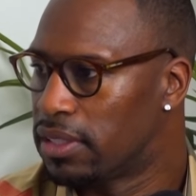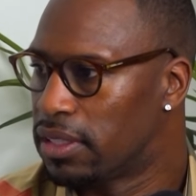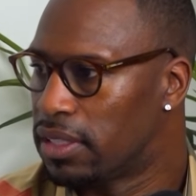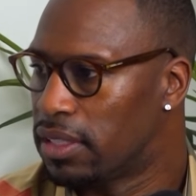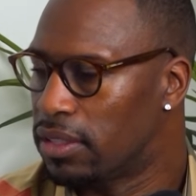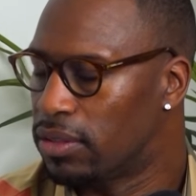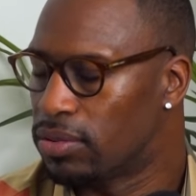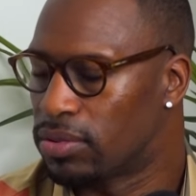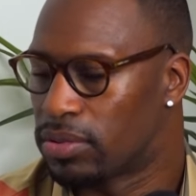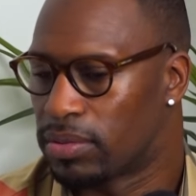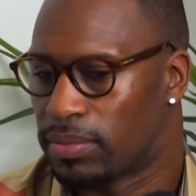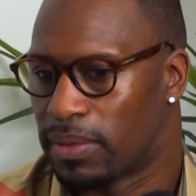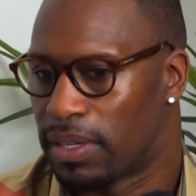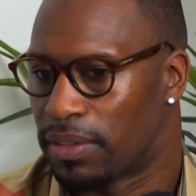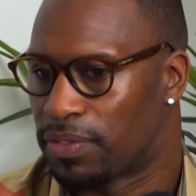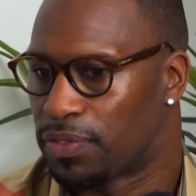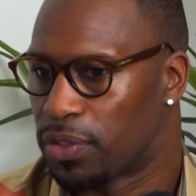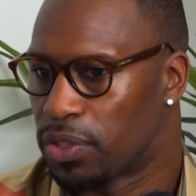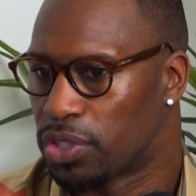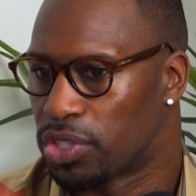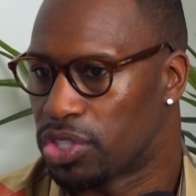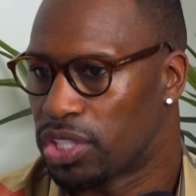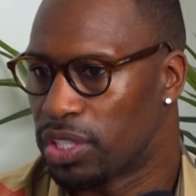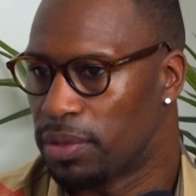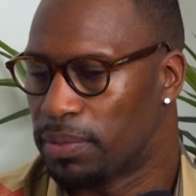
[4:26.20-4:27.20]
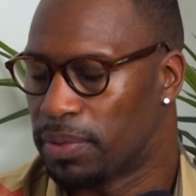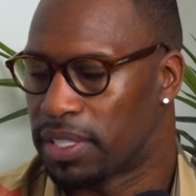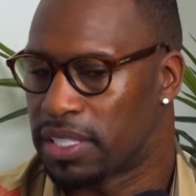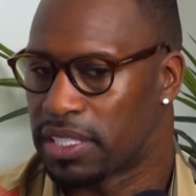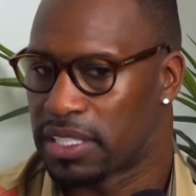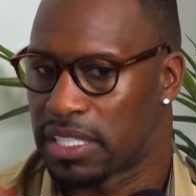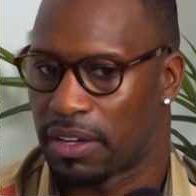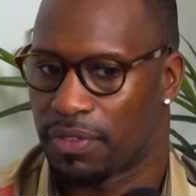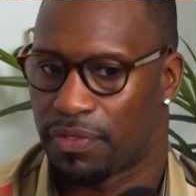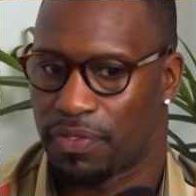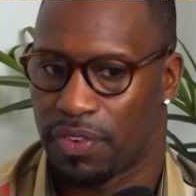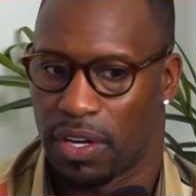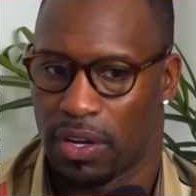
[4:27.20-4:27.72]
It was my first year, because
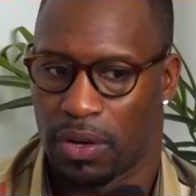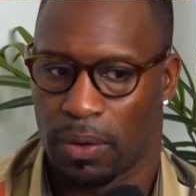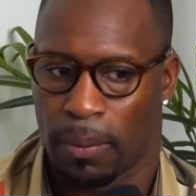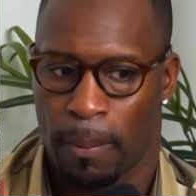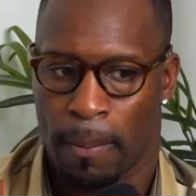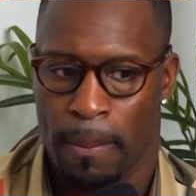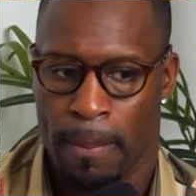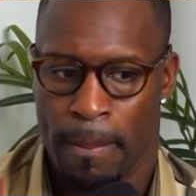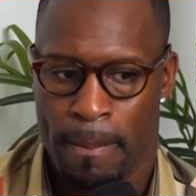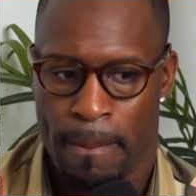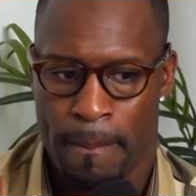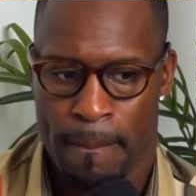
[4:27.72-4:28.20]
I felt